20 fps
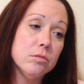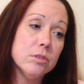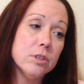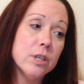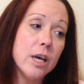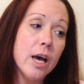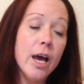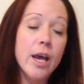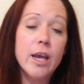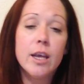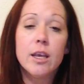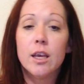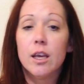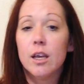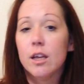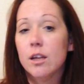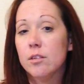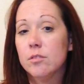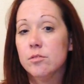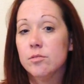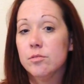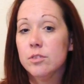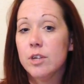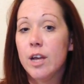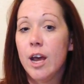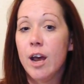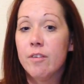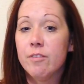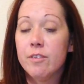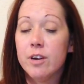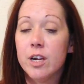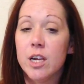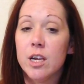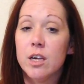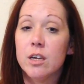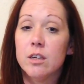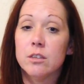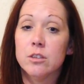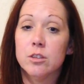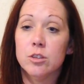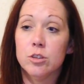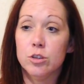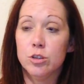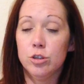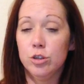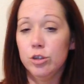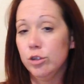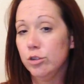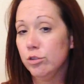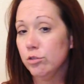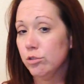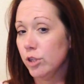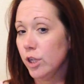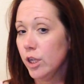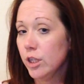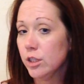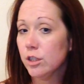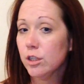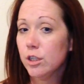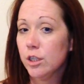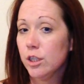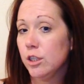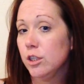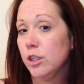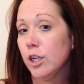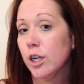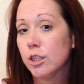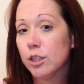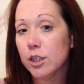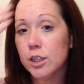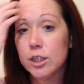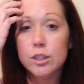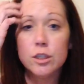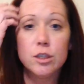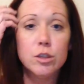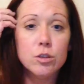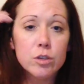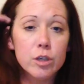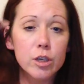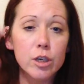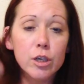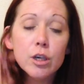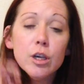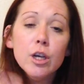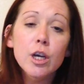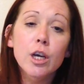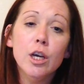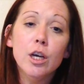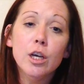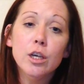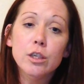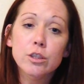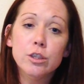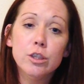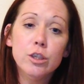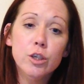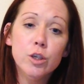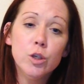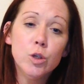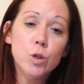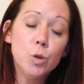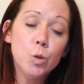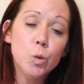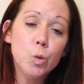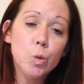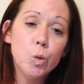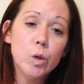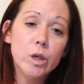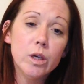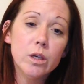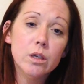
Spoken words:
like having to use insulin injections in order to